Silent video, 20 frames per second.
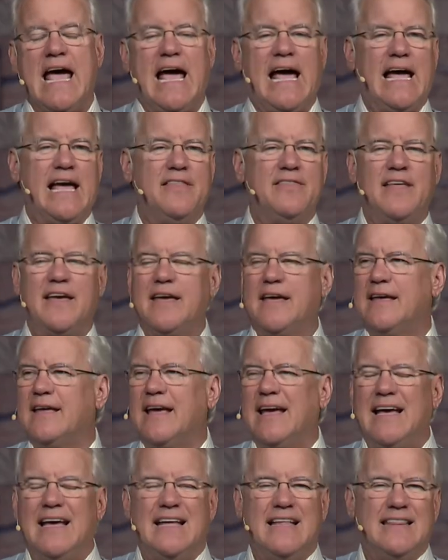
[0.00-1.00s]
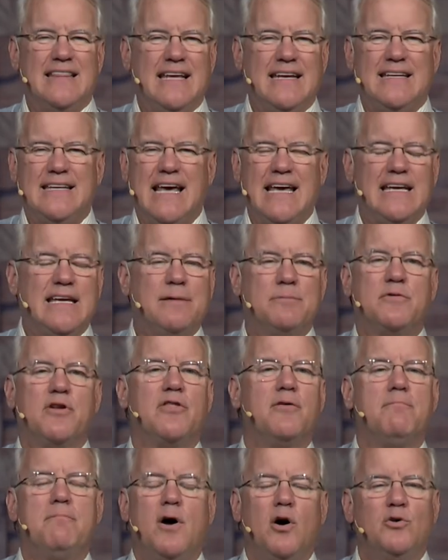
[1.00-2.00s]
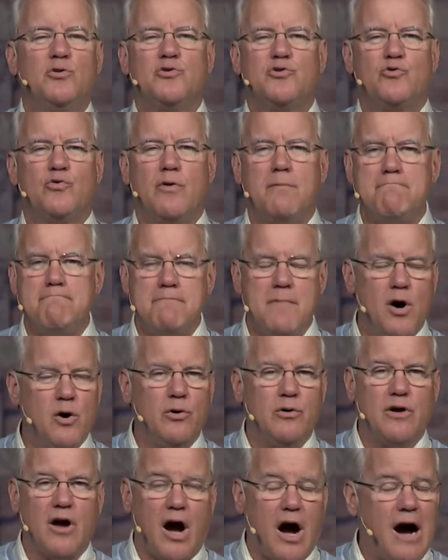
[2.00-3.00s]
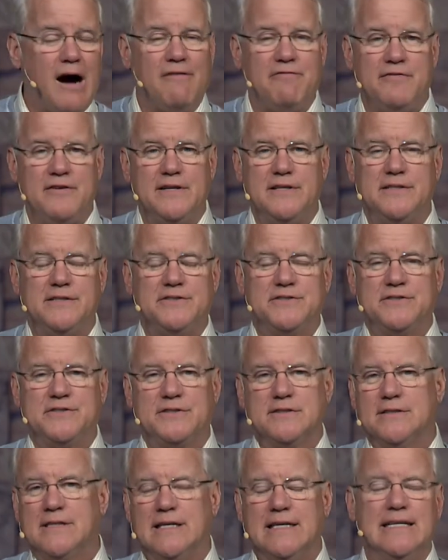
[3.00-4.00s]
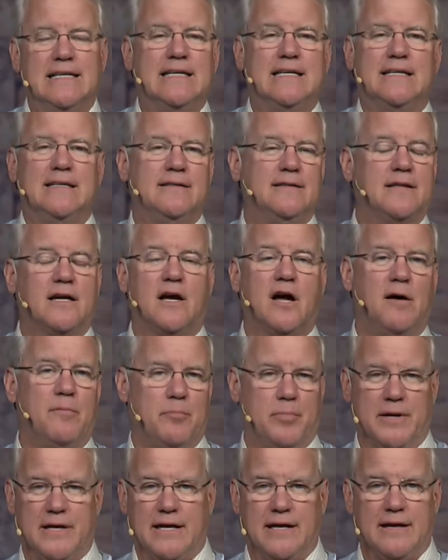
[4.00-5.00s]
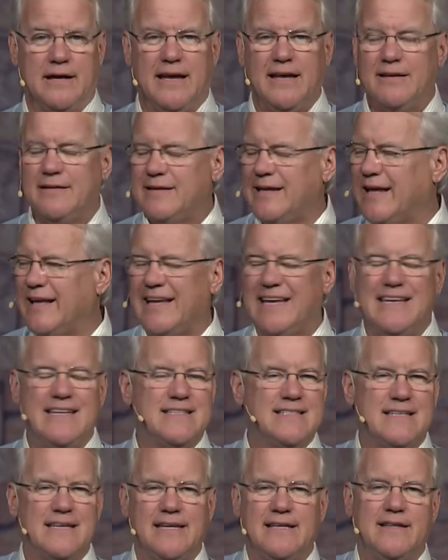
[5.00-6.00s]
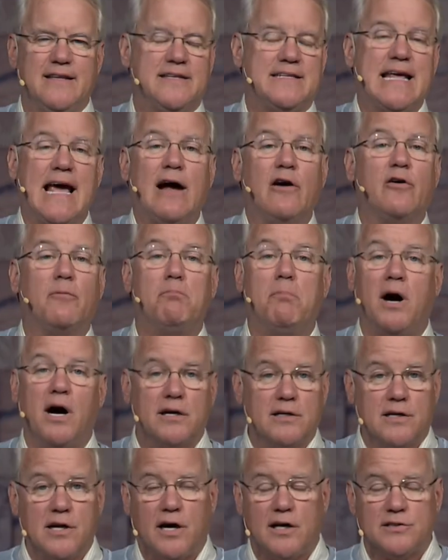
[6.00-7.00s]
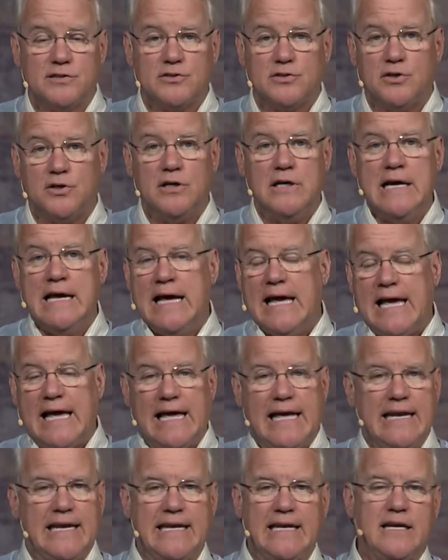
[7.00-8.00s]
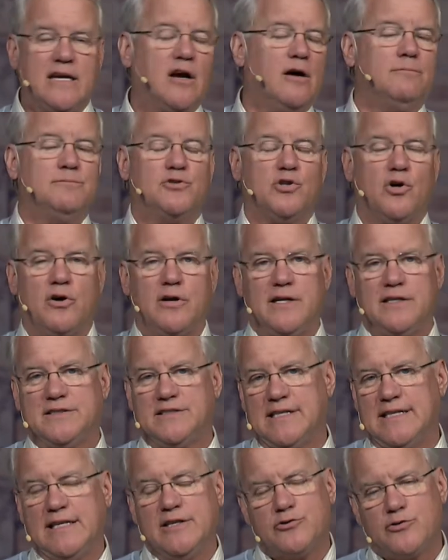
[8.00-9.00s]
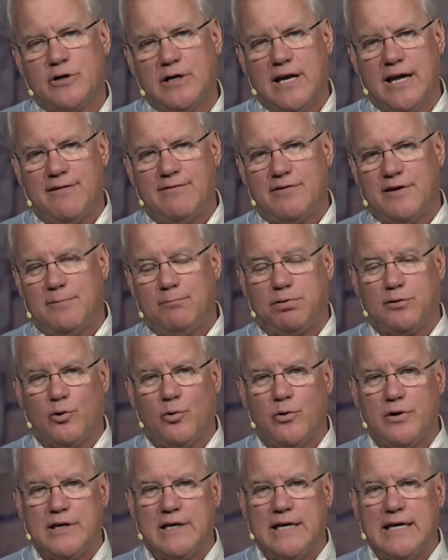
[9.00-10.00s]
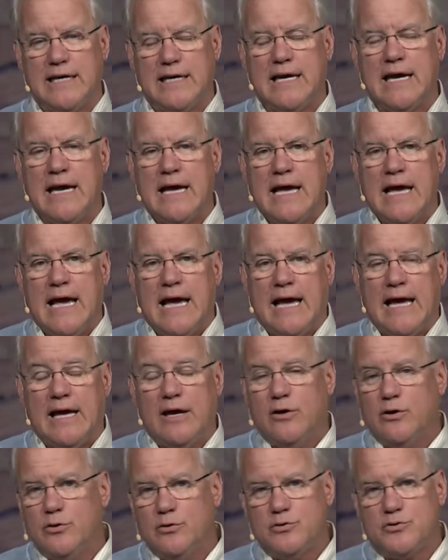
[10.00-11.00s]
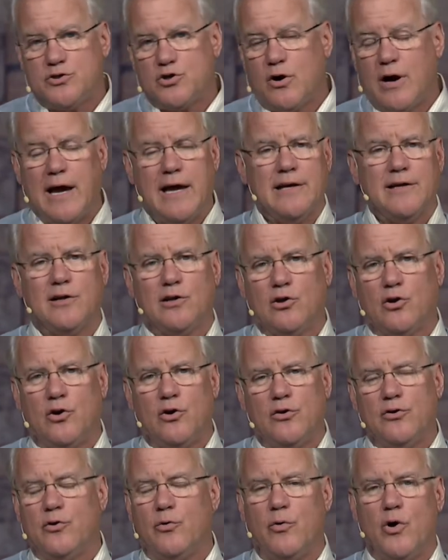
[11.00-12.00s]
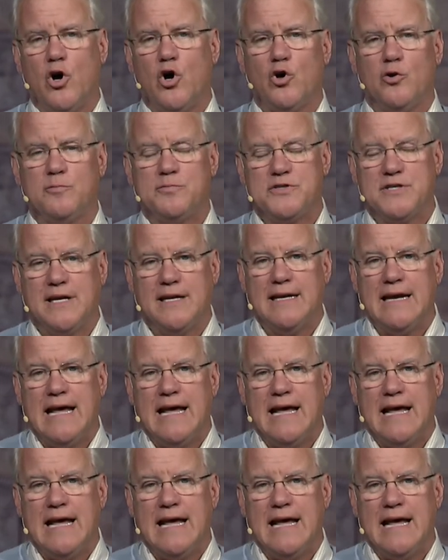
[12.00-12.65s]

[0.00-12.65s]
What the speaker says: And they take him to the most remote office in the company. He's in the town of Bug Tussle, and he comes on as an entry-level employee who's trying to learn the ropes.